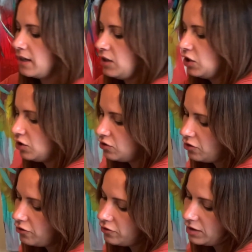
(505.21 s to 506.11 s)
you
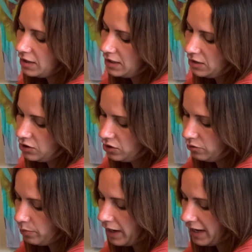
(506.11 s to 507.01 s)
don't need to
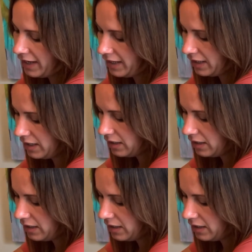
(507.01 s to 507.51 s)
buy